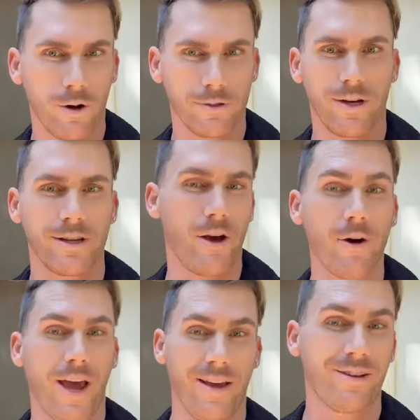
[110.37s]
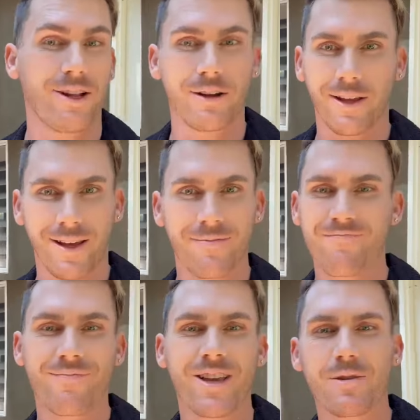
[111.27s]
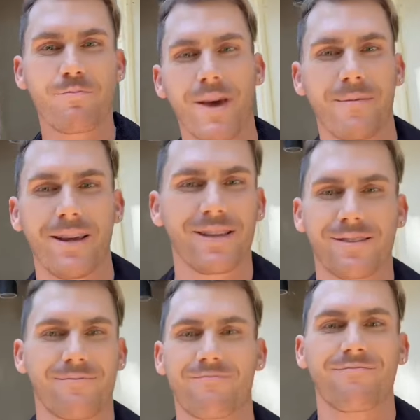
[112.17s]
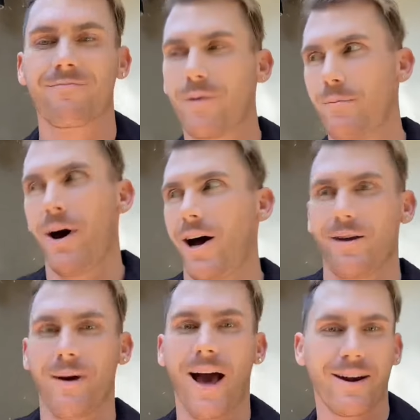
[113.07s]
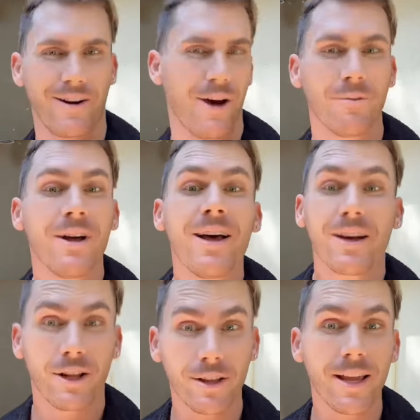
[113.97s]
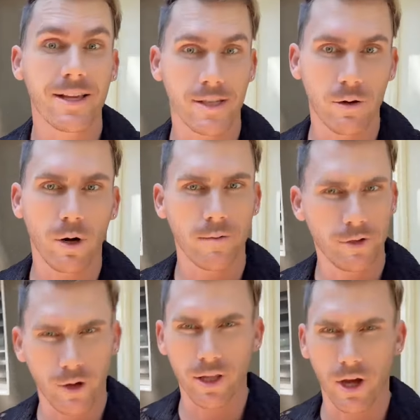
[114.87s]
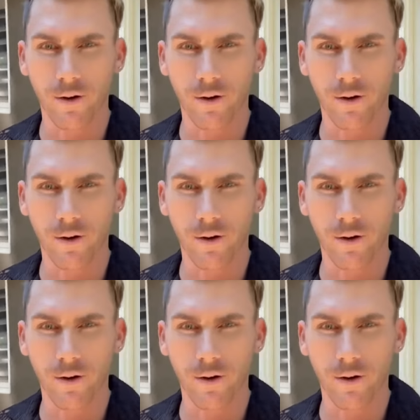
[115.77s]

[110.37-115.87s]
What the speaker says: So I was like, okay, clearly he's bottom, I don't know. Clearly he's into what I'm doing though,